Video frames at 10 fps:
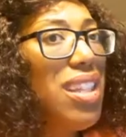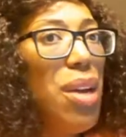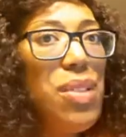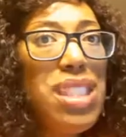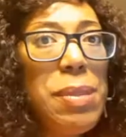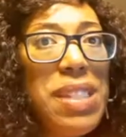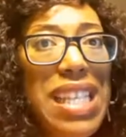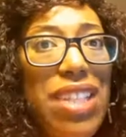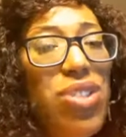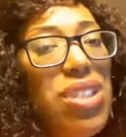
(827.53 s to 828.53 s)
That was
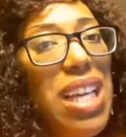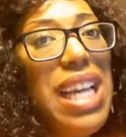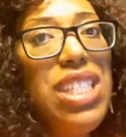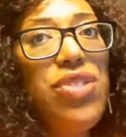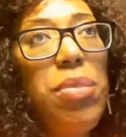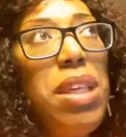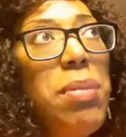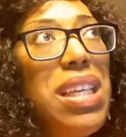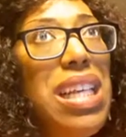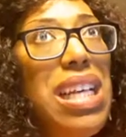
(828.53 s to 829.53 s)
substantial change for me
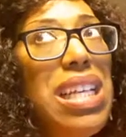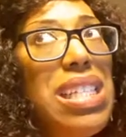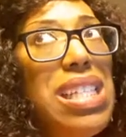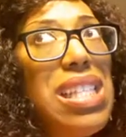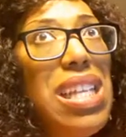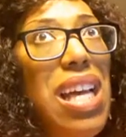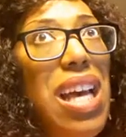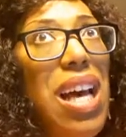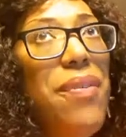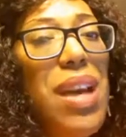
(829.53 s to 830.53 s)
because
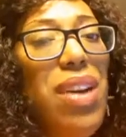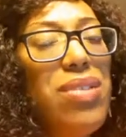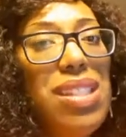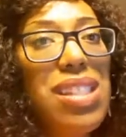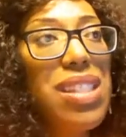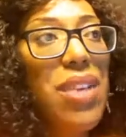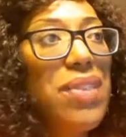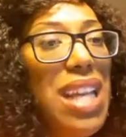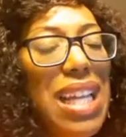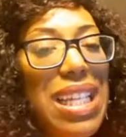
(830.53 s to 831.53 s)
I found stuff
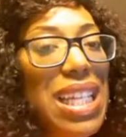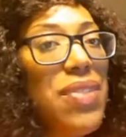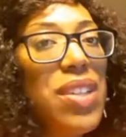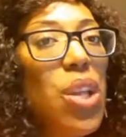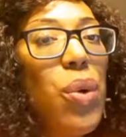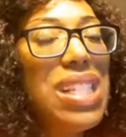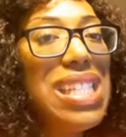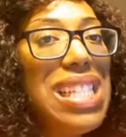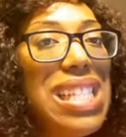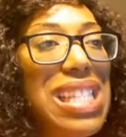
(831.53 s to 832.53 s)
that I didn't even know
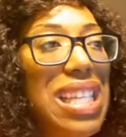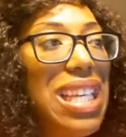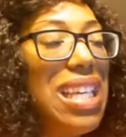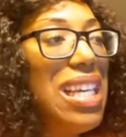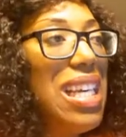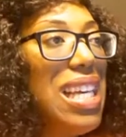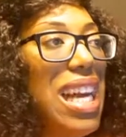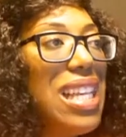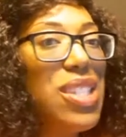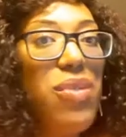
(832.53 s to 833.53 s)
existed,
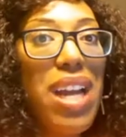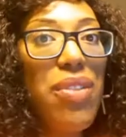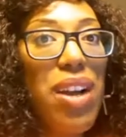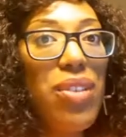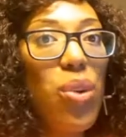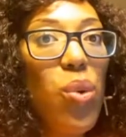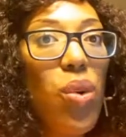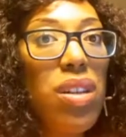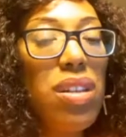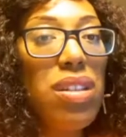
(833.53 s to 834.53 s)
and it's right around the
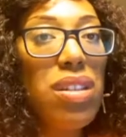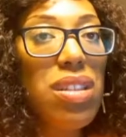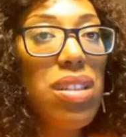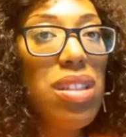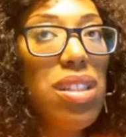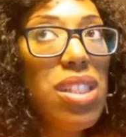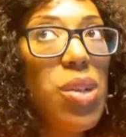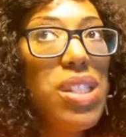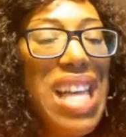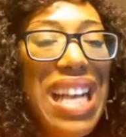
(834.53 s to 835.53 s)
corner.
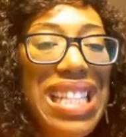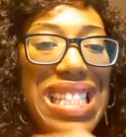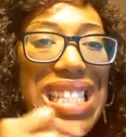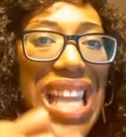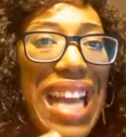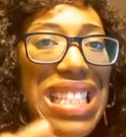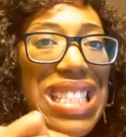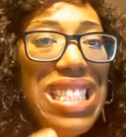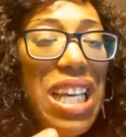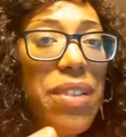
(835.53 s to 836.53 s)
So it's like the slight
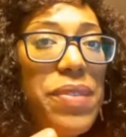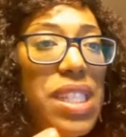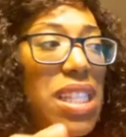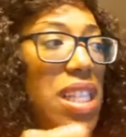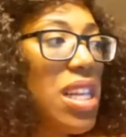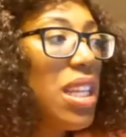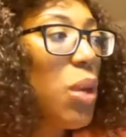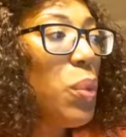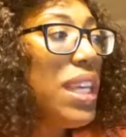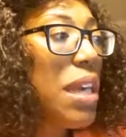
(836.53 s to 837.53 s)
shifts
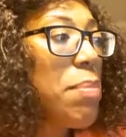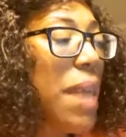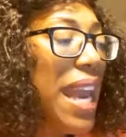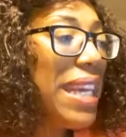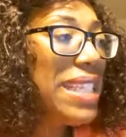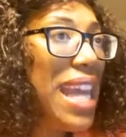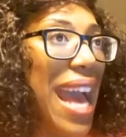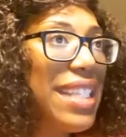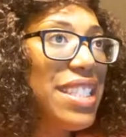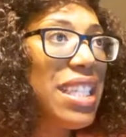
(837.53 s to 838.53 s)
that we can make to
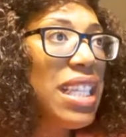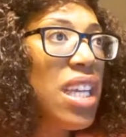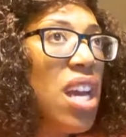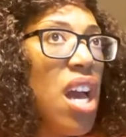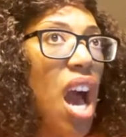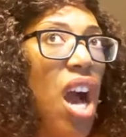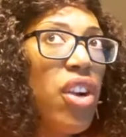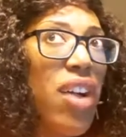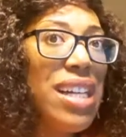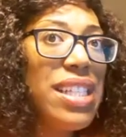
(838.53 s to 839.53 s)
actually
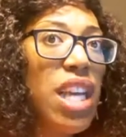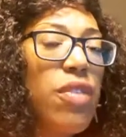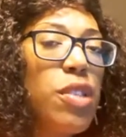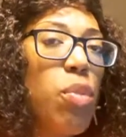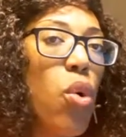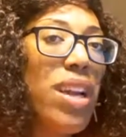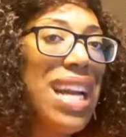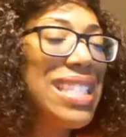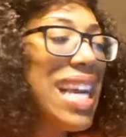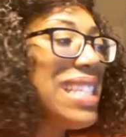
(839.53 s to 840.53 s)
honor ourselves more in
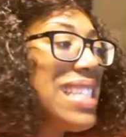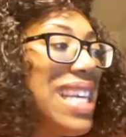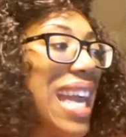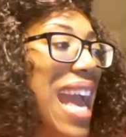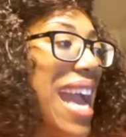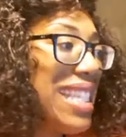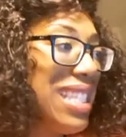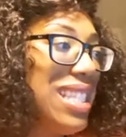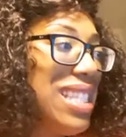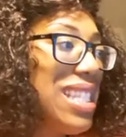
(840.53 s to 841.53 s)
our day-to-day
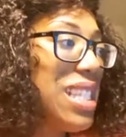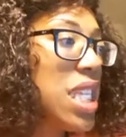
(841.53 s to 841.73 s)
actions.